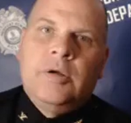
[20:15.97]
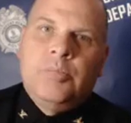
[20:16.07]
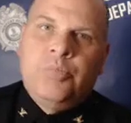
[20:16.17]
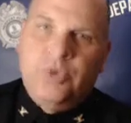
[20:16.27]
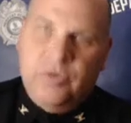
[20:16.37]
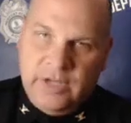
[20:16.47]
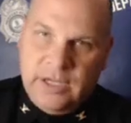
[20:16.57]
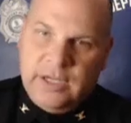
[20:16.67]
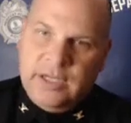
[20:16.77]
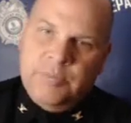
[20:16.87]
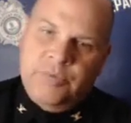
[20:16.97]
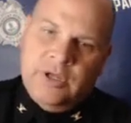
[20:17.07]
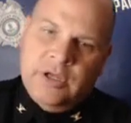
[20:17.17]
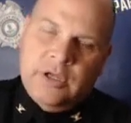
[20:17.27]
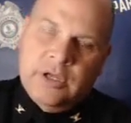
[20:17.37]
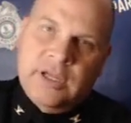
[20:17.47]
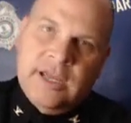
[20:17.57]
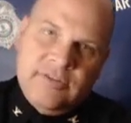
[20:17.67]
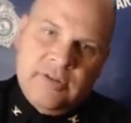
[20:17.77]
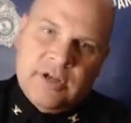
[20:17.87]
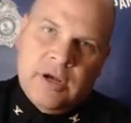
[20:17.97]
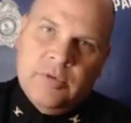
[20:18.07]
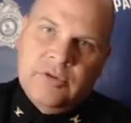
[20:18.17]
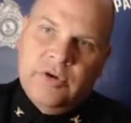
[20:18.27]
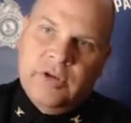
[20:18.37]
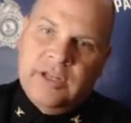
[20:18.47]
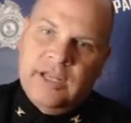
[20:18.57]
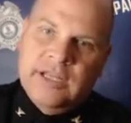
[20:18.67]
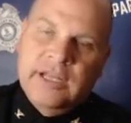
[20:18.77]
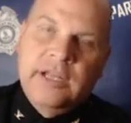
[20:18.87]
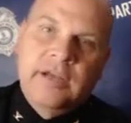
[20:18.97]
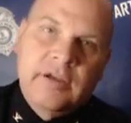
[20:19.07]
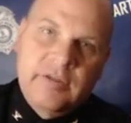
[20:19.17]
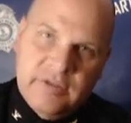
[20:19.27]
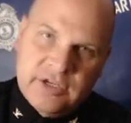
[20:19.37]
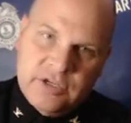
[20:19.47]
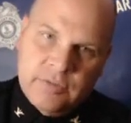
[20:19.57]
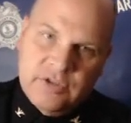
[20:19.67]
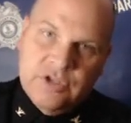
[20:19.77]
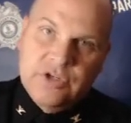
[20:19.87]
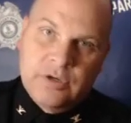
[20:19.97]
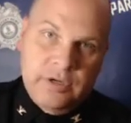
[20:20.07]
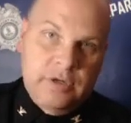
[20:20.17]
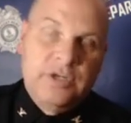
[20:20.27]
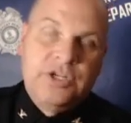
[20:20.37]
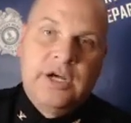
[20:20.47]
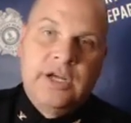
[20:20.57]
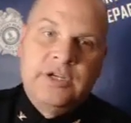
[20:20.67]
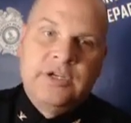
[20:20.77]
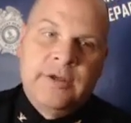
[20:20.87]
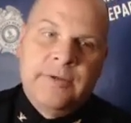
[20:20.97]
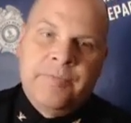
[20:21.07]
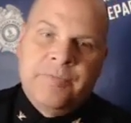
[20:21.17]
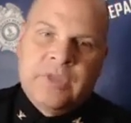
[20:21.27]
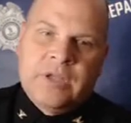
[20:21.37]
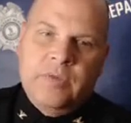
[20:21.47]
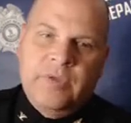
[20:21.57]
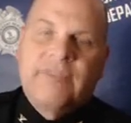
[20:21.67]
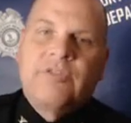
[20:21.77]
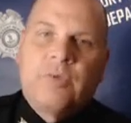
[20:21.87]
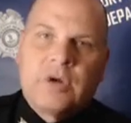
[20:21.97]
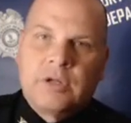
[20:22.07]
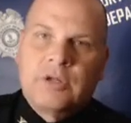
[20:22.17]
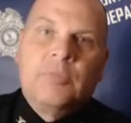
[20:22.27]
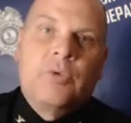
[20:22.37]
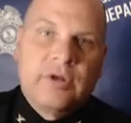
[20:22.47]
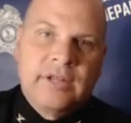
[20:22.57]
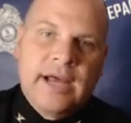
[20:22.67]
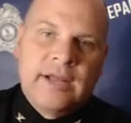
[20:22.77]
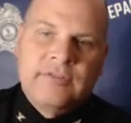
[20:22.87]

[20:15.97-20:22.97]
Proving it and putting a good case to the Commonwealth Attorney and getting a conviction with a jury or a judge, we have to work a little more at that.